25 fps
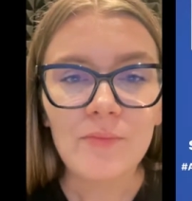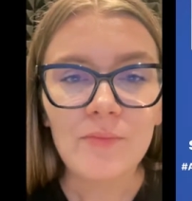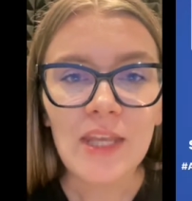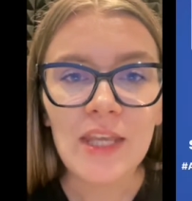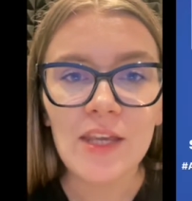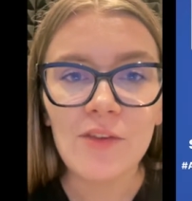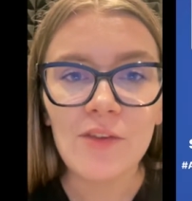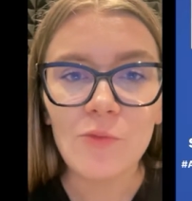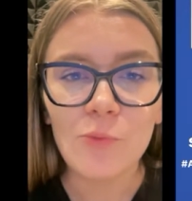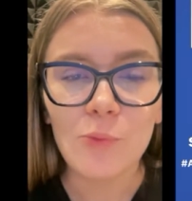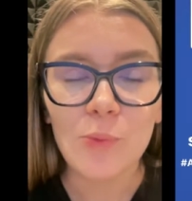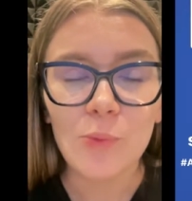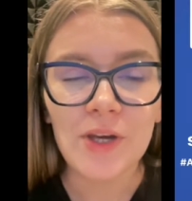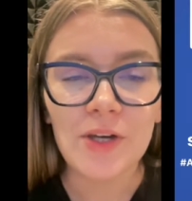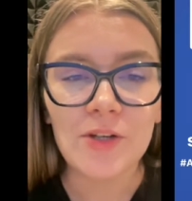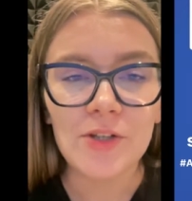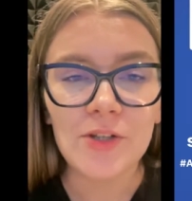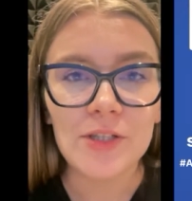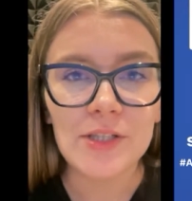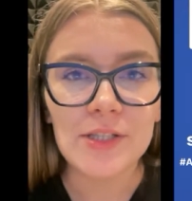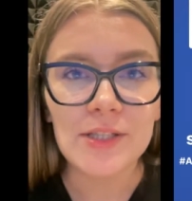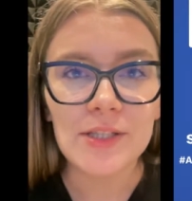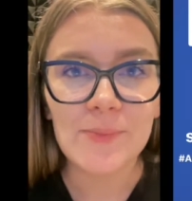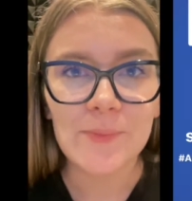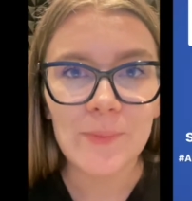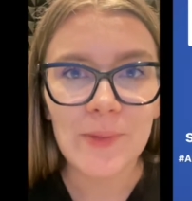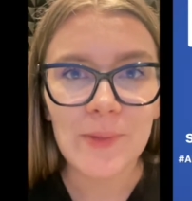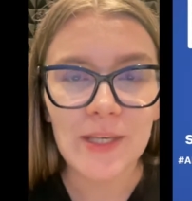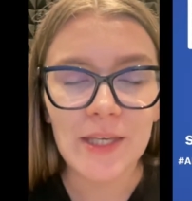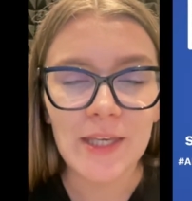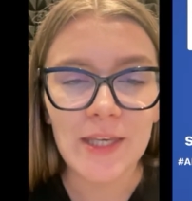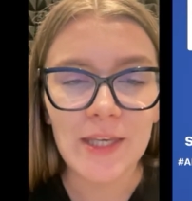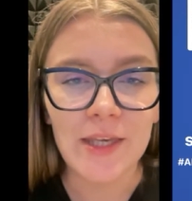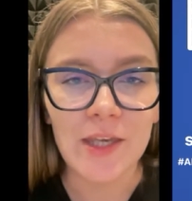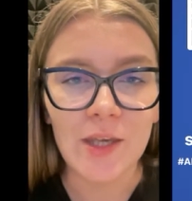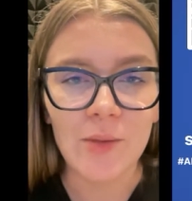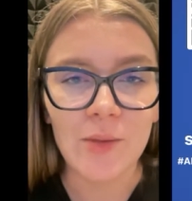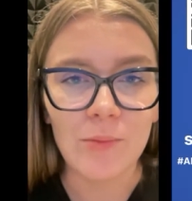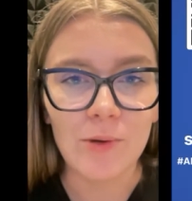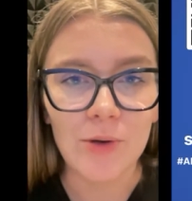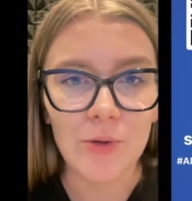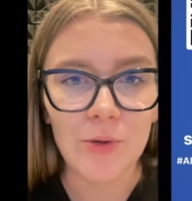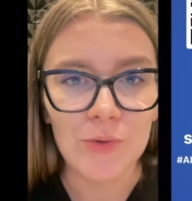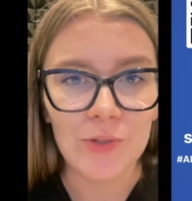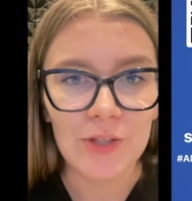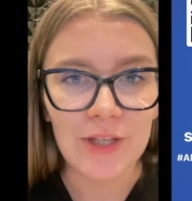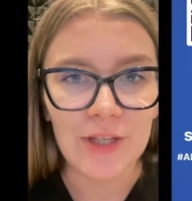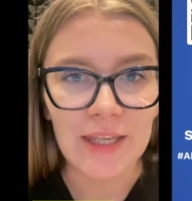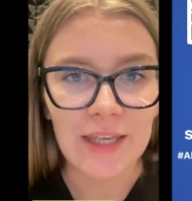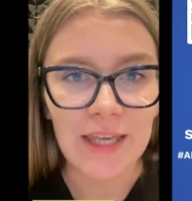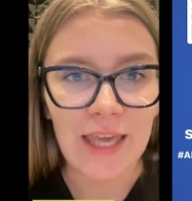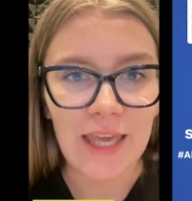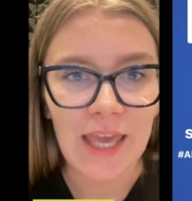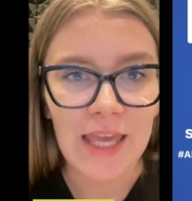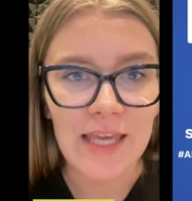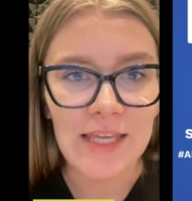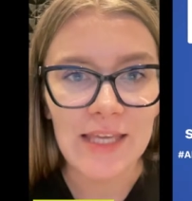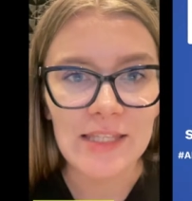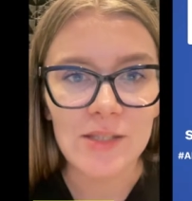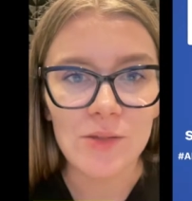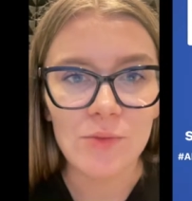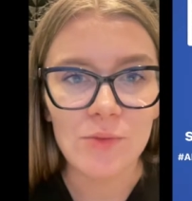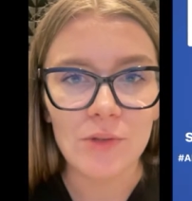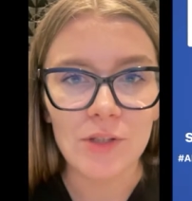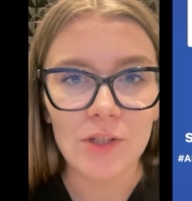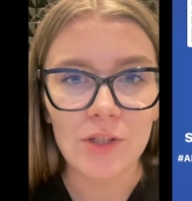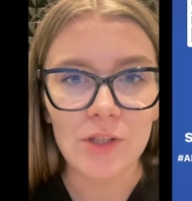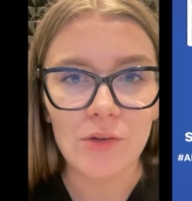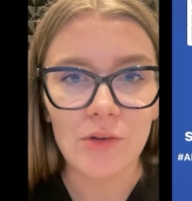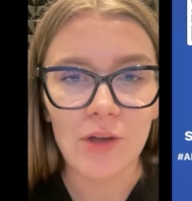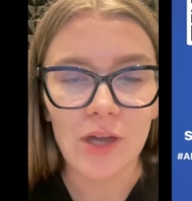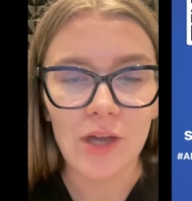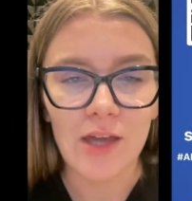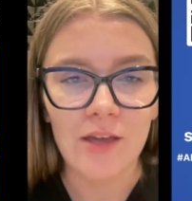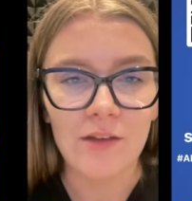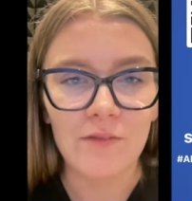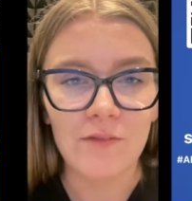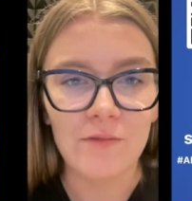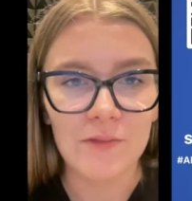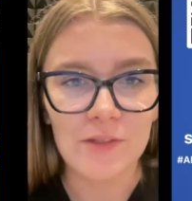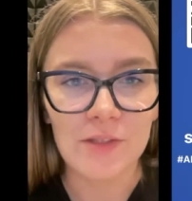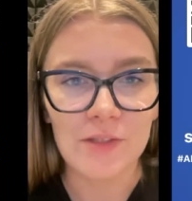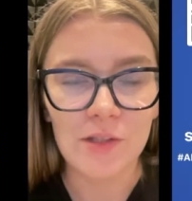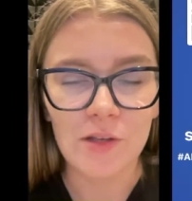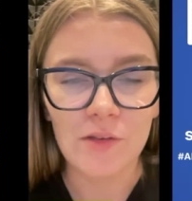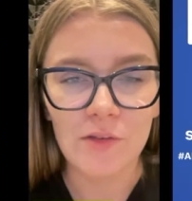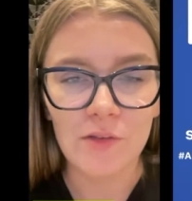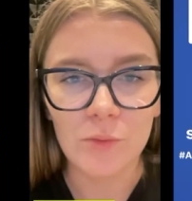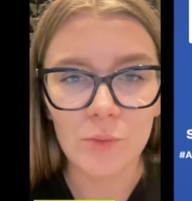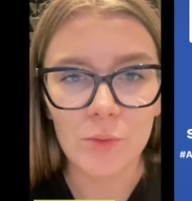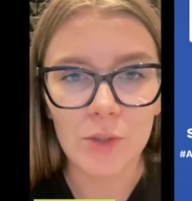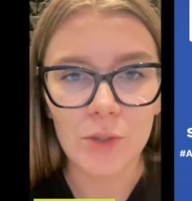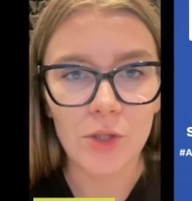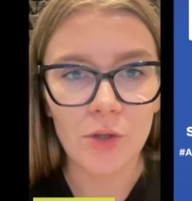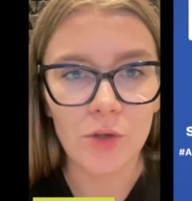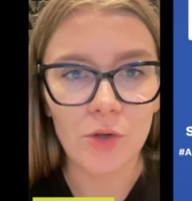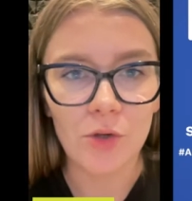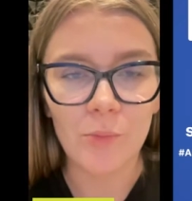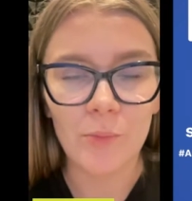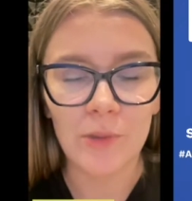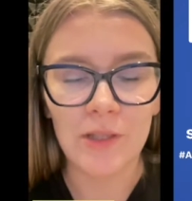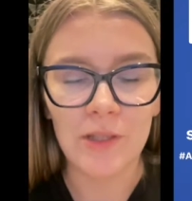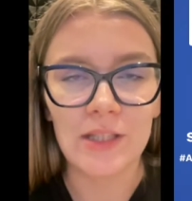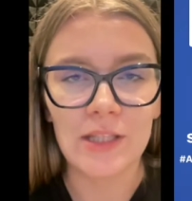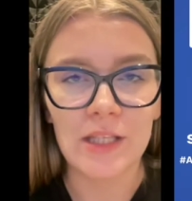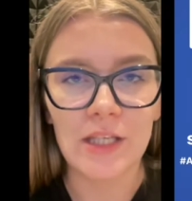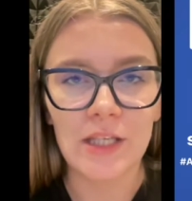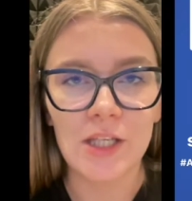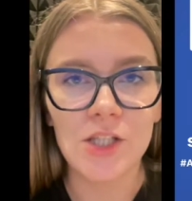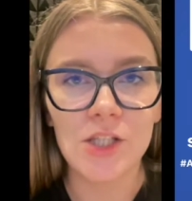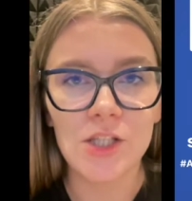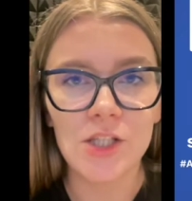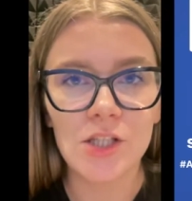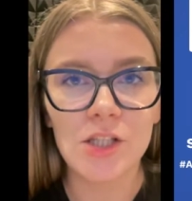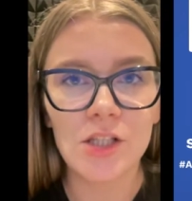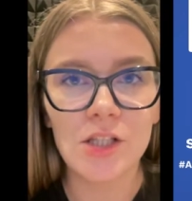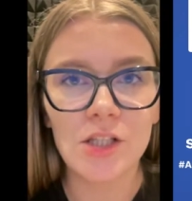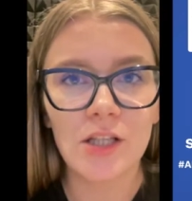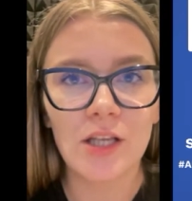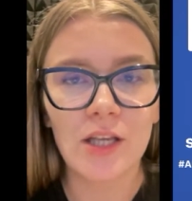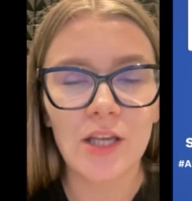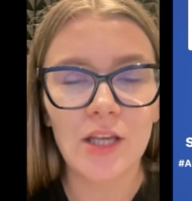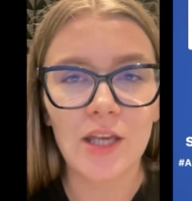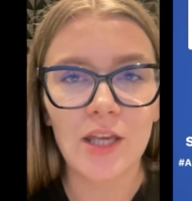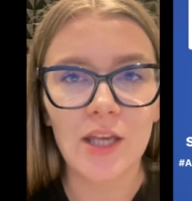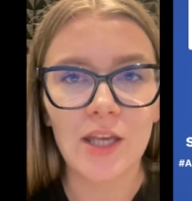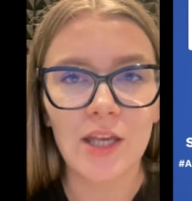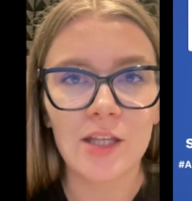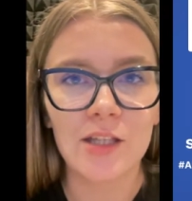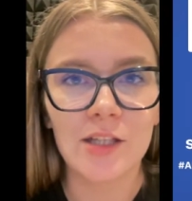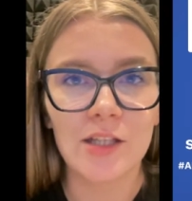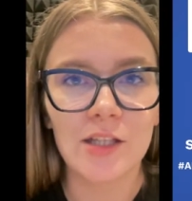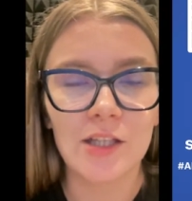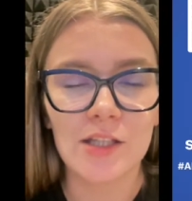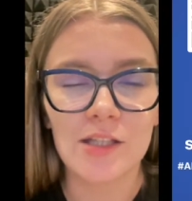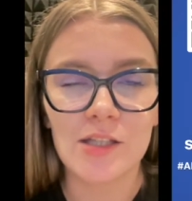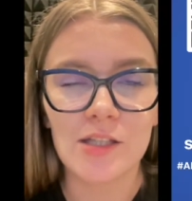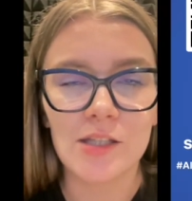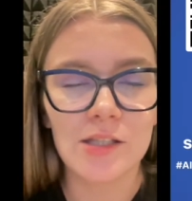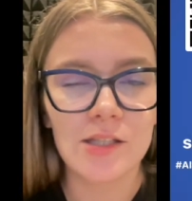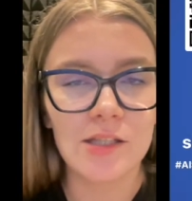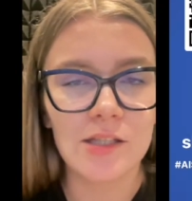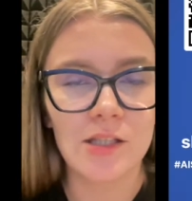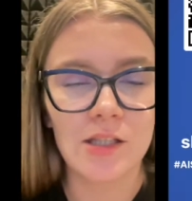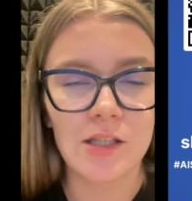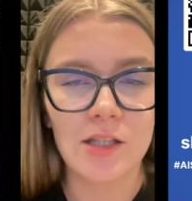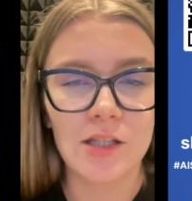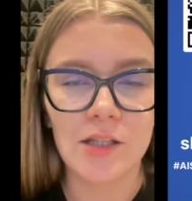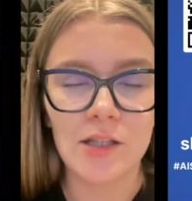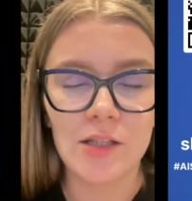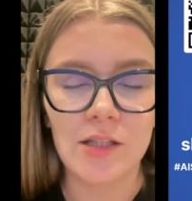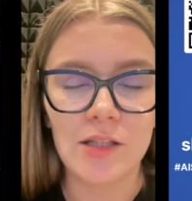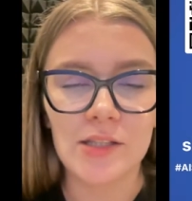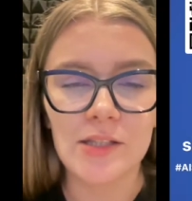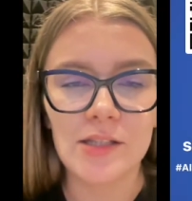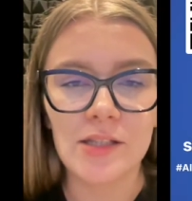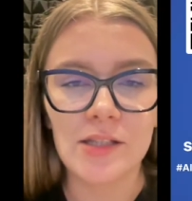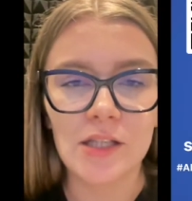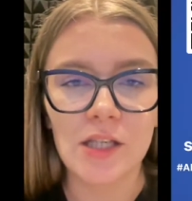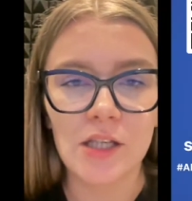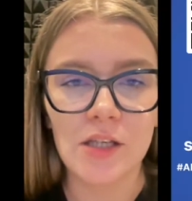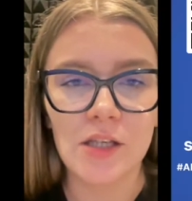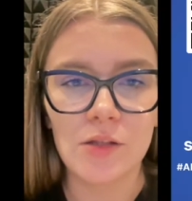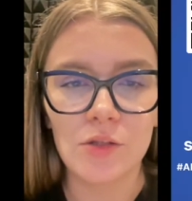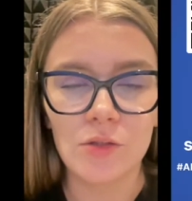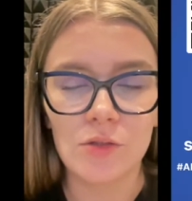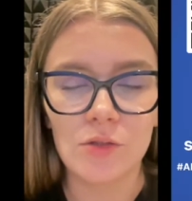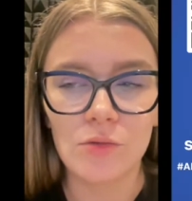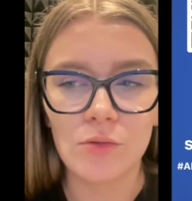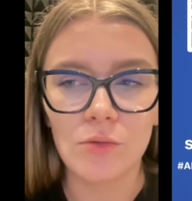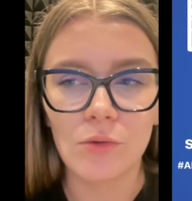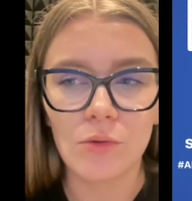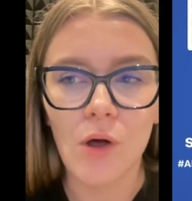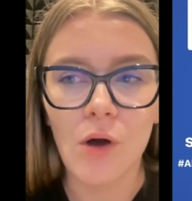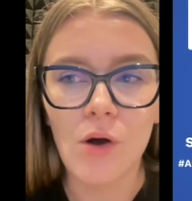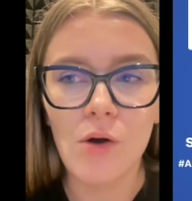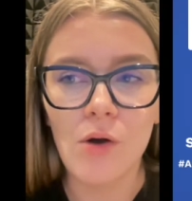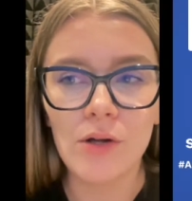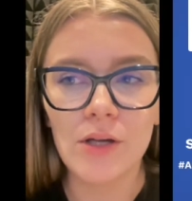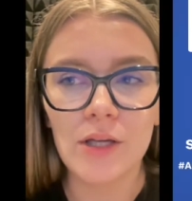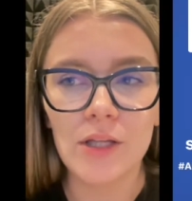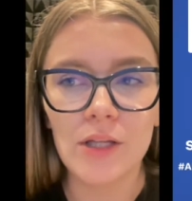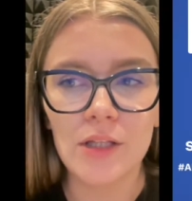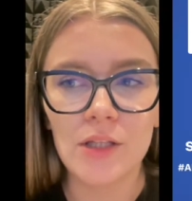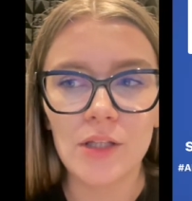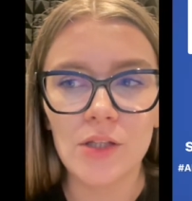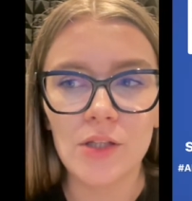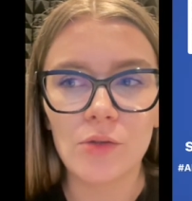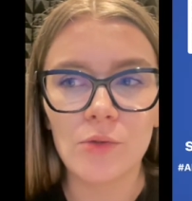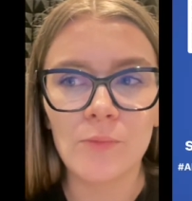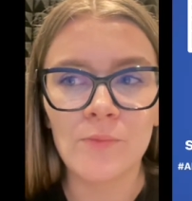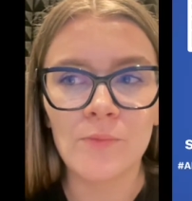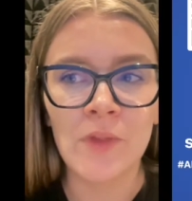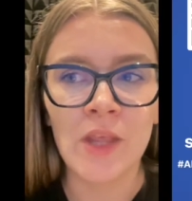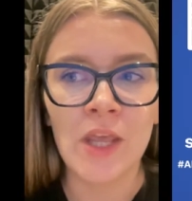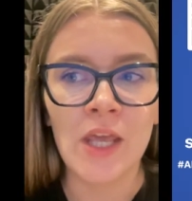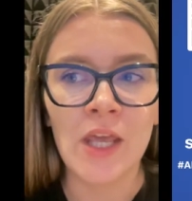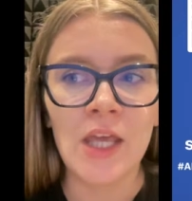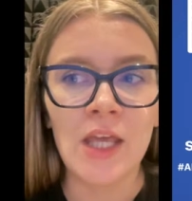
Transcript: if we are speaking about the case when you have software documentation and it's, let's say, too long and you